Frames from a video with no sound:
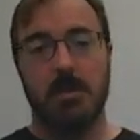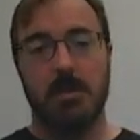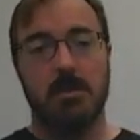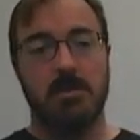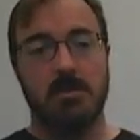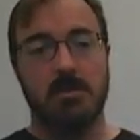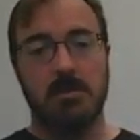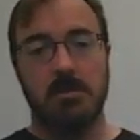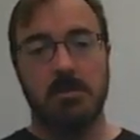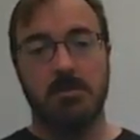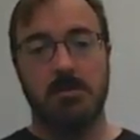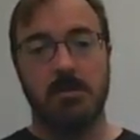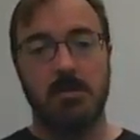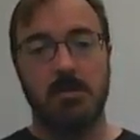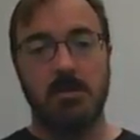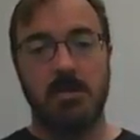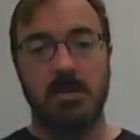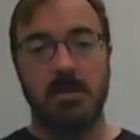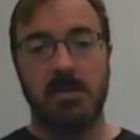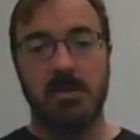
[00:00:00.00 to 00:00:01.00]
So
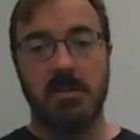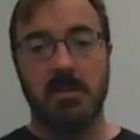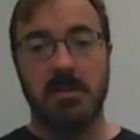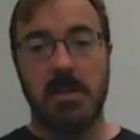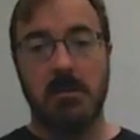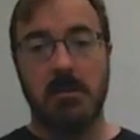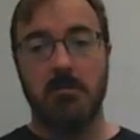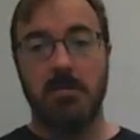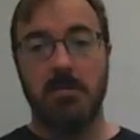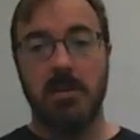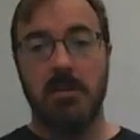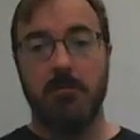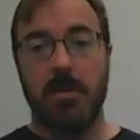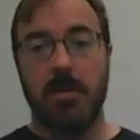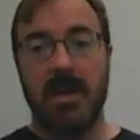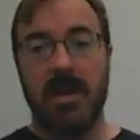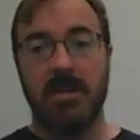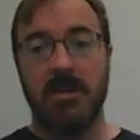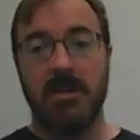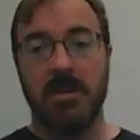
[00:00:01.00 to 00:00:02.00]
you can think that would be a
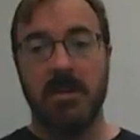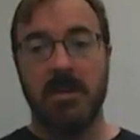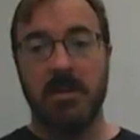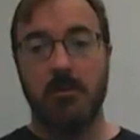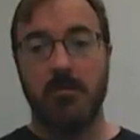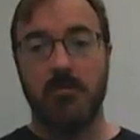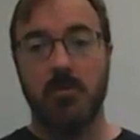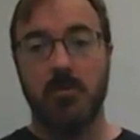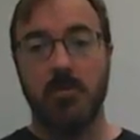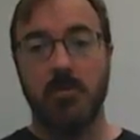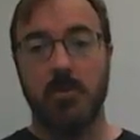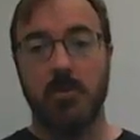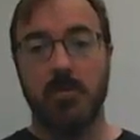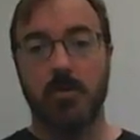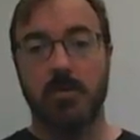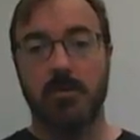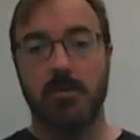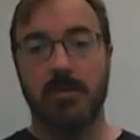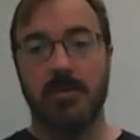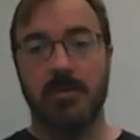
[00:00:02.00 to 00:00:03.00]
bad thing
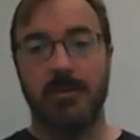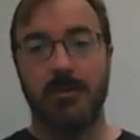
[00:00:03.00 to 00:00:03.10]
for,